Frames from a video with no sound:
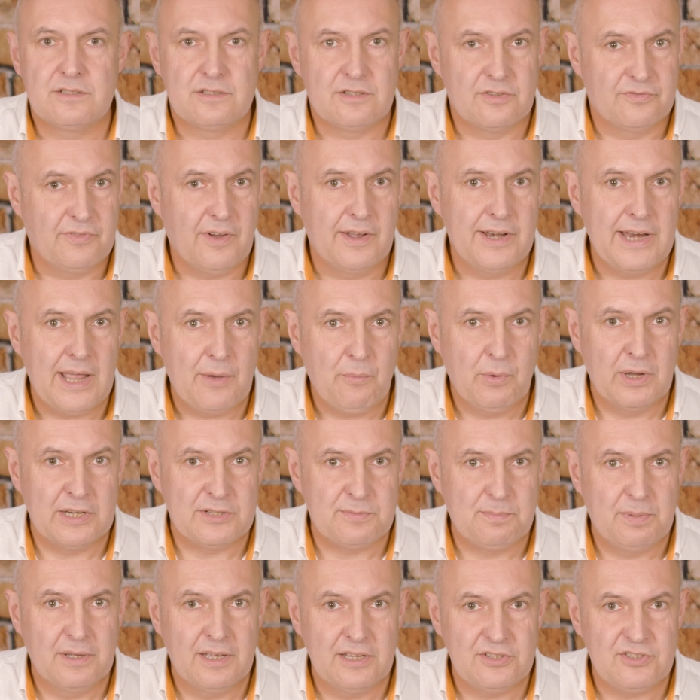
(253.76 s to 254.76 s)
To find out where
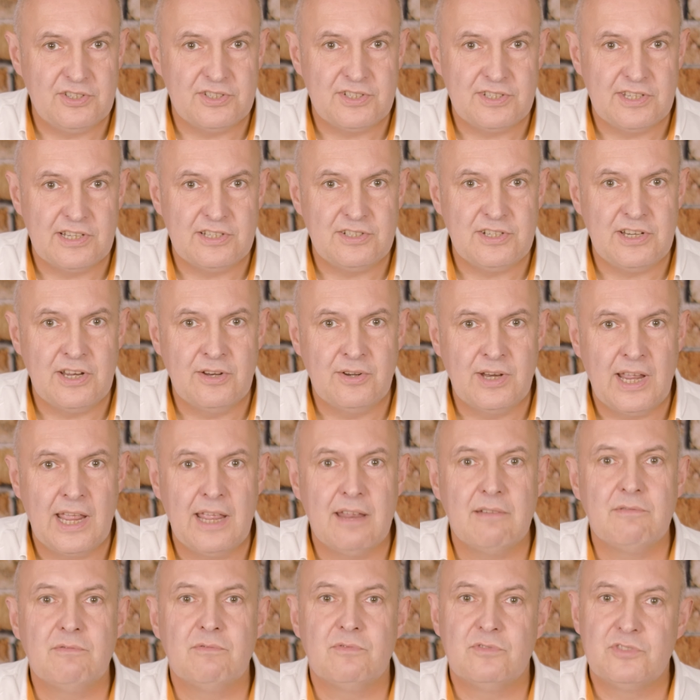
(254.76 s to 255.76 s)
to purchase this
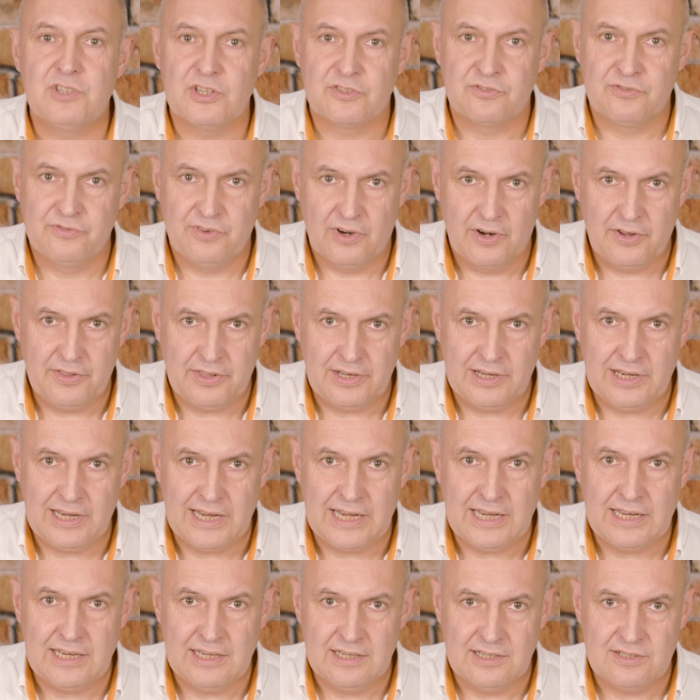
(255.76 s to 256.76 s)
unit, just follow the
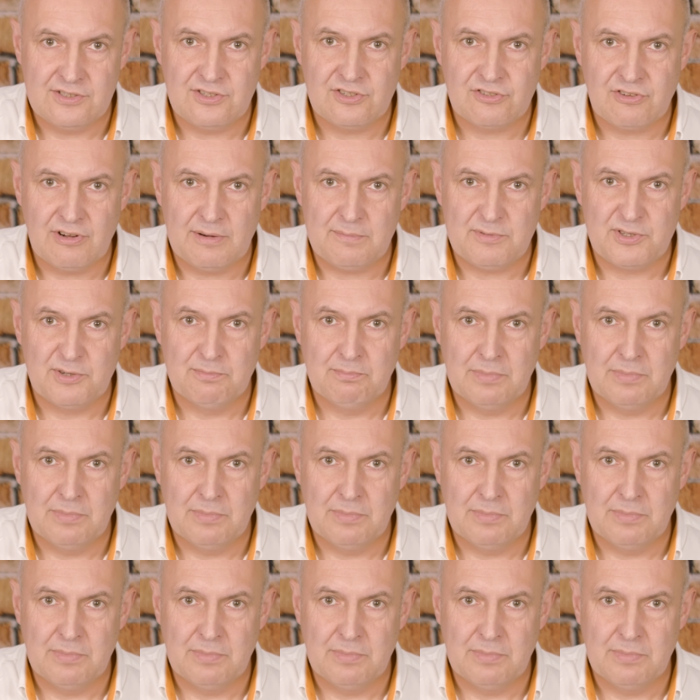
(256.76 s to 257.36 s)
link in the description